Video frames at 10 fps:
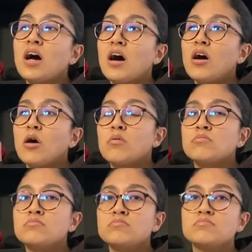
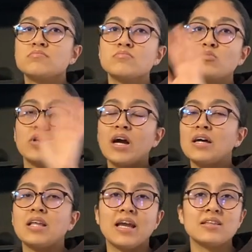Um, we
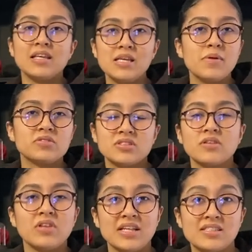got like the emails and
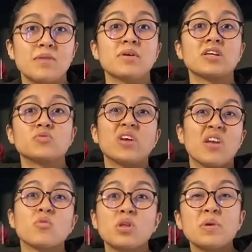stuff last night because we got
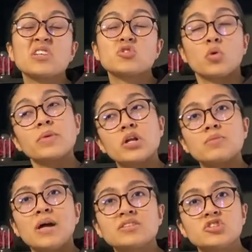a really big storm here
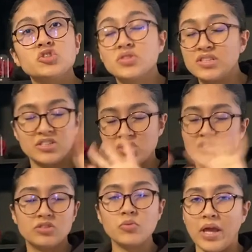in Massachusetts and
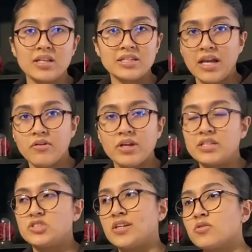just New England area
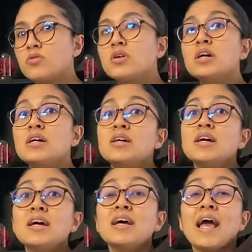in general.
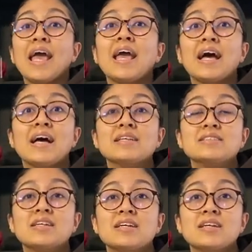
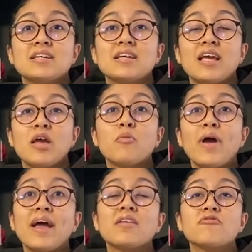And it
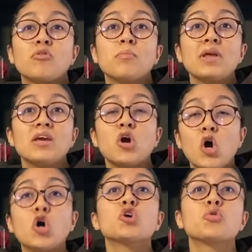went from being
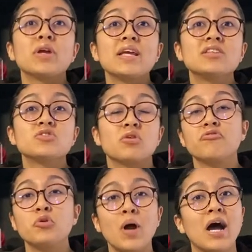all green to a
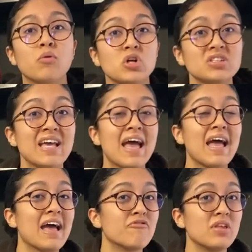few hours
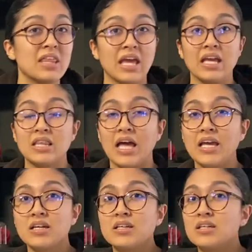everything like